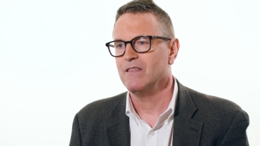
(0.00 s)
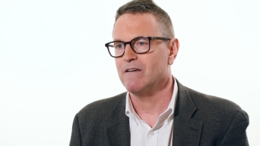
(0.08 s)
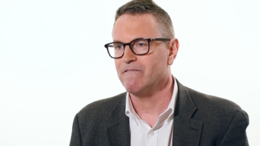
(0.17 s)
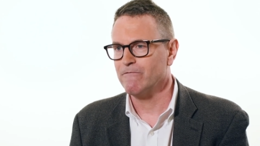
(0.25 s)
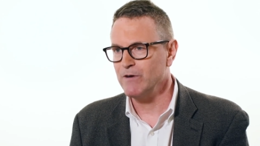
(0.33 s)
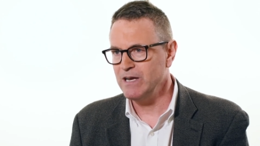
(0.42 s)

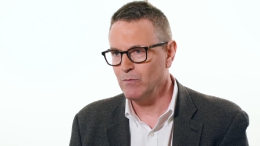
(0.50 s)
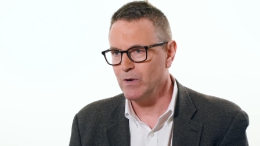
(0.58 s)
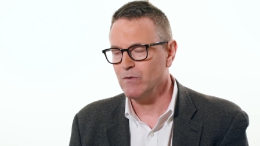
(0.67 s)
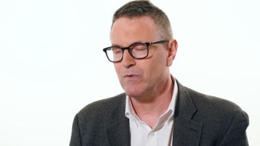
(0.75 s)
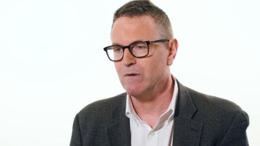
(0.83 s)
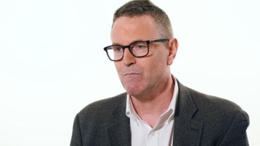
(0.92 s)
the
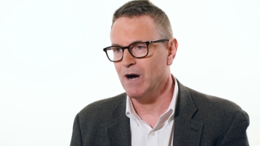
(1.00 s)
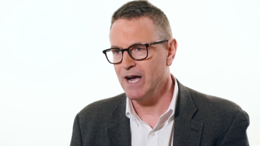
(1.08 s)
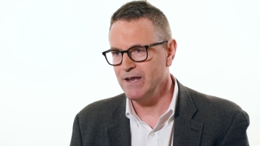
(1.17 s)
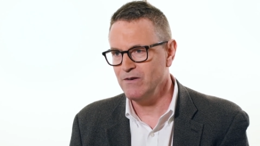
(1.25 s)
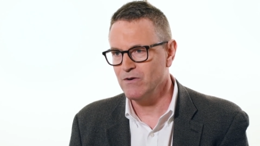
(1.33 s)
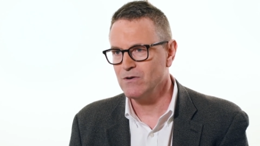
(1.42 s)
frequent
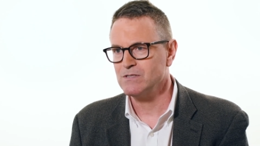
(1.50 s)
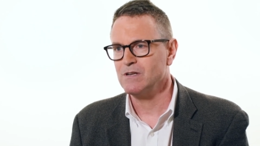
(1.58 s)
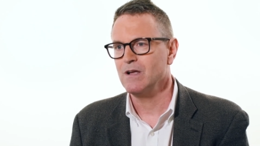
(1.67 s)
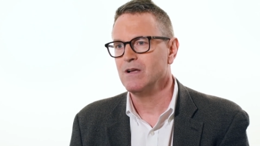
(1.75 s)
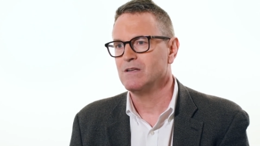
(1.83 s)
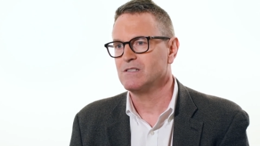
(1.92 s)

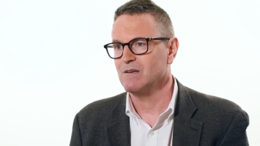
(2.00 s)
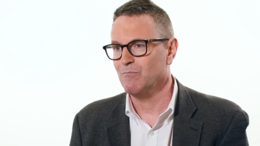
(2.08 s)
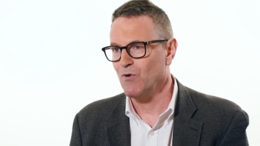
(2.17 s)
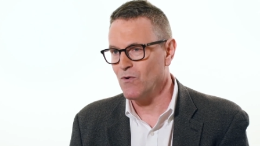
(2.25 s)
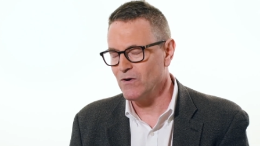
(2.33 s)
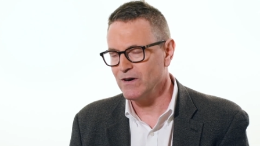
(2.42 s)
reminders,
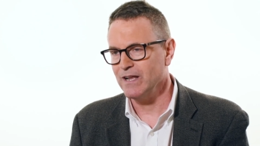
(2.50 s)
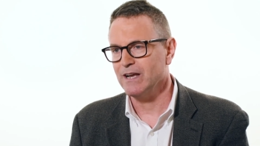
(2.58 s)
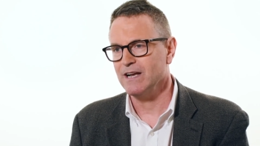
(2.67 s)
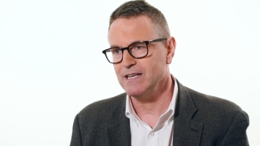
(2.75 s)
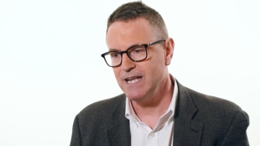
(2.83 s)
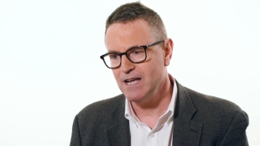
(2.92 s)
support,
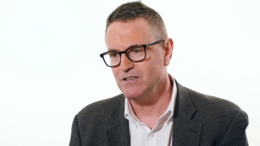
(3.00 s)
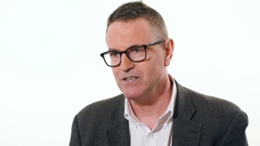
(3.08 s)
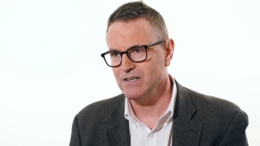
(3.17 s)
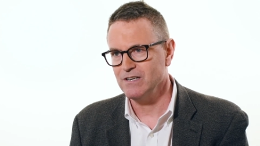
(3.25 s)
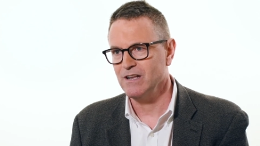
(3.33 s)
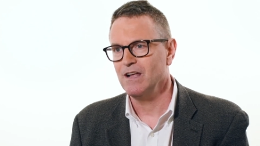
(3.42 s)
and
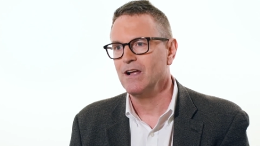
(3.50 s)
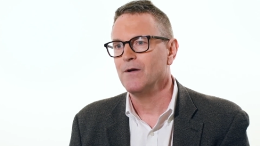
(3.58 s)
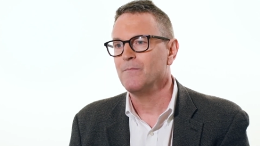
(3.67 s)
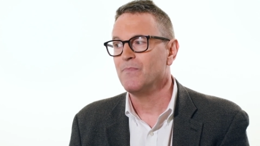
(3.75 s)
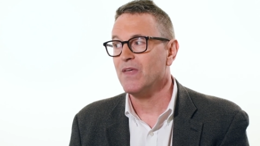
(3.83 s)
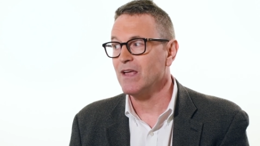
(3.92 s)
attention
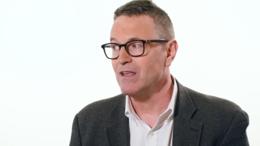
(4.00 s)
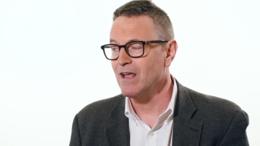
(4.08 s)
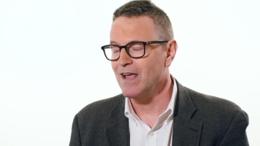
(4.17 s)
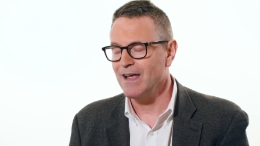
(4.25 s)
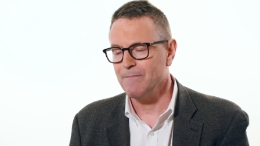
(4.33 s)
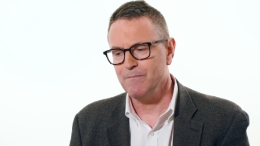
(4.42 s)
that
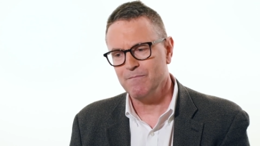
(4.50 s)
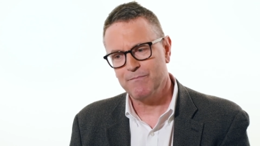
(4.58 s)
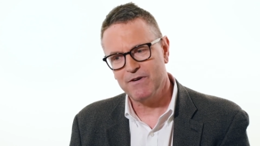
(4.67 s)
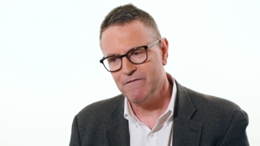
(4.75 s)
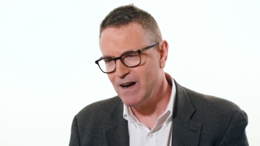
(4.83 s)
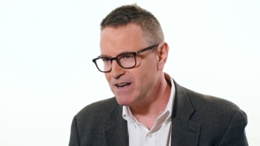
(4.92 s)

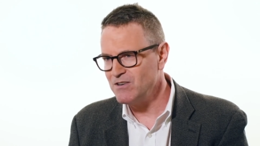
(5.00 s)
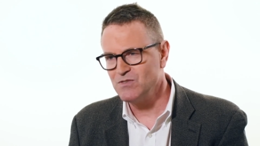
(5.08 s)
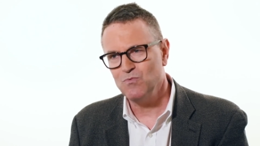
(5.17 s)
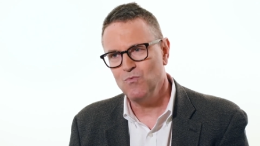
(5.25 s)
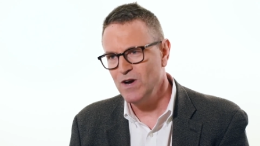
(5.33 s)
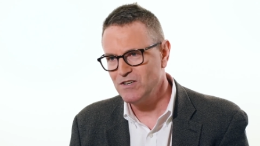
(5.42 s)

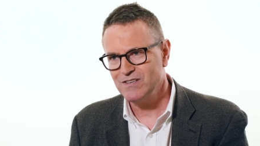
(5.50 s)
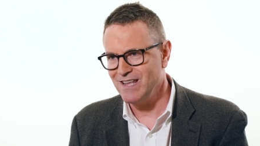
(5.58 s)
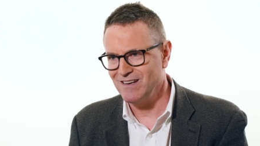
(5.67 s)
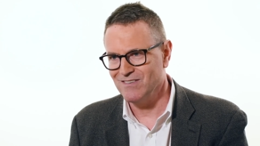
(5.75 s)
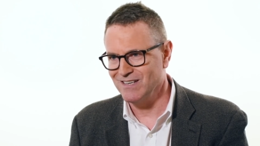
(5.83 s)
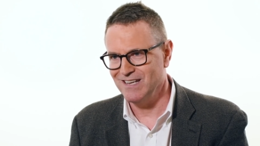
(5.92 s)
providers wish
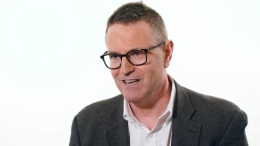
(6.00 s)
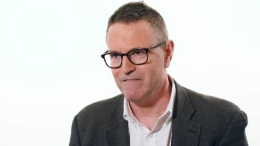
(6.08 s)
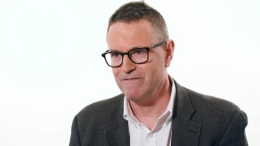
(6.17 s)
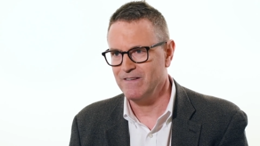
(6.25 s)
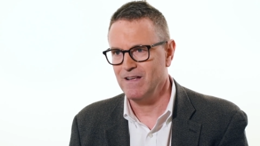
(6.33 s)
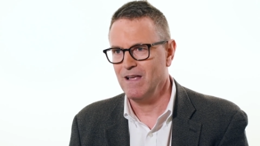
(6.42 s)
they could
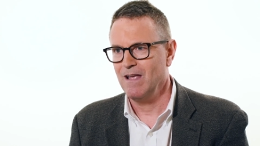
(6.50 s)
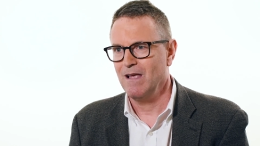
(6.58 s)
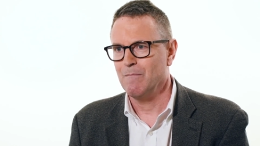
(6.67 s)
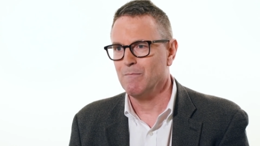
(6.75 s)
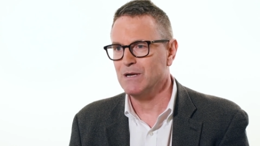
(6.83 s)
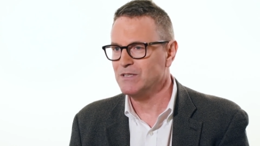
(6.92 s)
give,
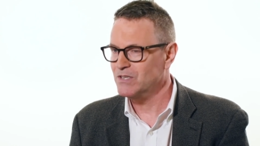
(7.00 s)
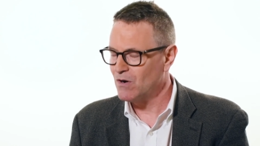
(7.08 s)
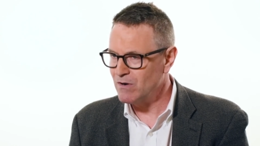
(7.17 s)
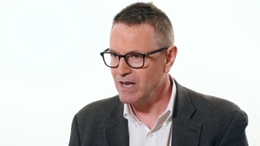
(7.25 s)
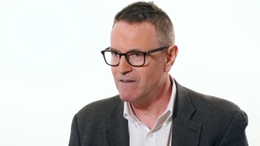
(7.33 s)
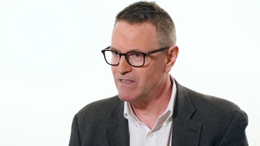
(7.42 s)
but
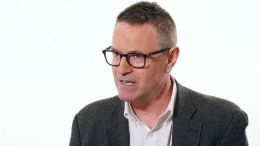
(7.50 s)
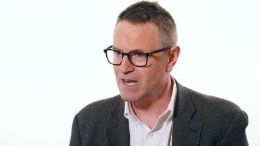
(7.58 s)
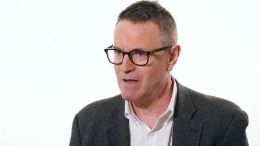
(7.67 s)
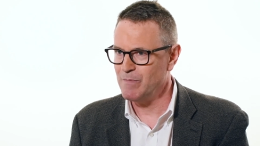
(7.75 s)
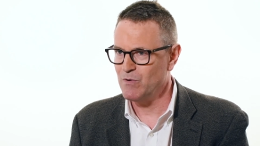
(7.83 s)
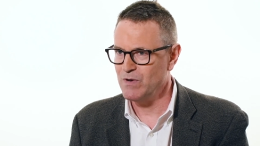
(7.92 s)
don't have the
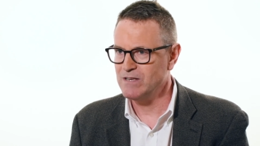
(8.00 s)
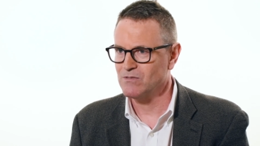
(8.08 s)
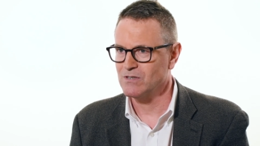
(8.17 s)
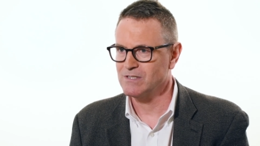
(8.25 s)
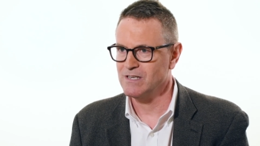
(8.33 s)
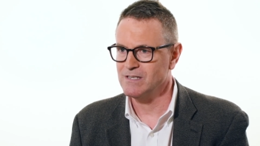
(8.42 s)
time and
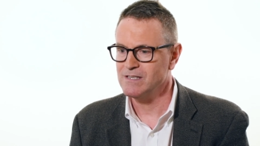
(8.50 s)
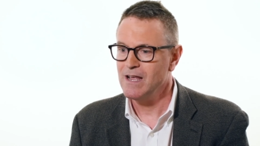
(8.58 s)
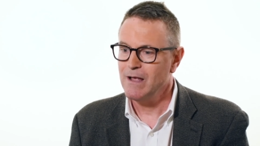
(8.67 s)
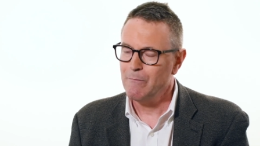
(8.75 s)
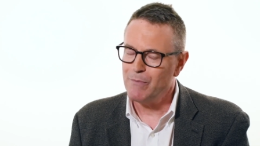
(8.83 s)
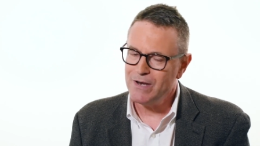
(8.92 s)
resources,
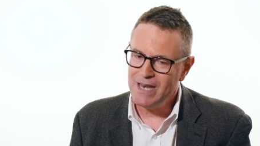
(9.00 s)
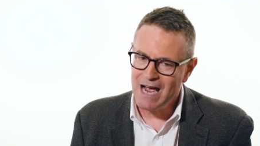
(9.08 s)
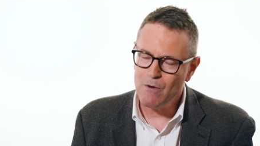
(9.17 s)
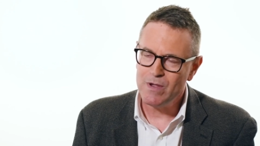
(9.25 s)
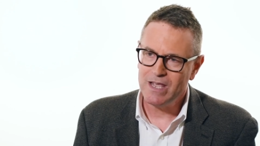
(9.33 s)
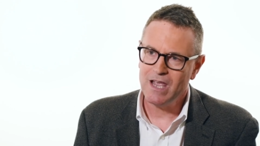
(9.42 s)
but
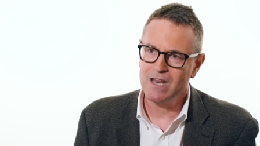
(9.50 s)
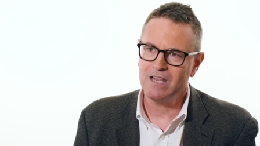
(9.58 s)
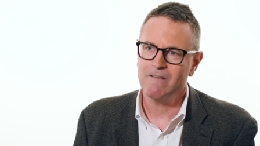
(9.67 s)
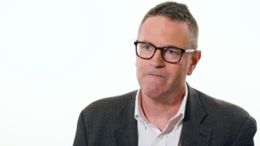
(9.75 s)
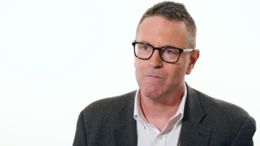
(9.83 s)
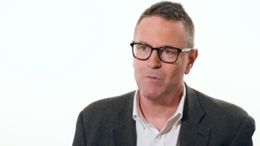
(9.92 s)
now we
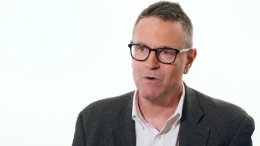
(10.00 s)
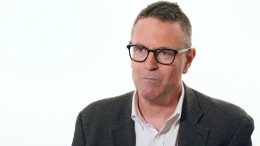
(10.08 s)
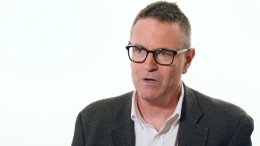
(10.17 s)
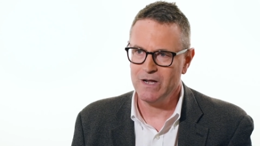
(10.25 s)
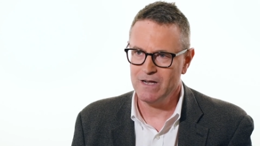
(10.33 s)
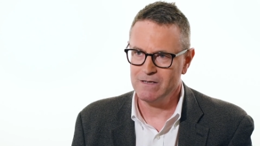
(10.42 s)
can give for
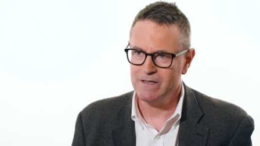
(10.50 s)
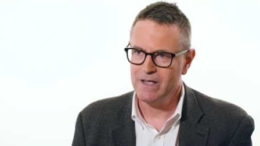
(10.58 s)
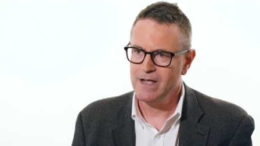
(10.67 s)
mobile health.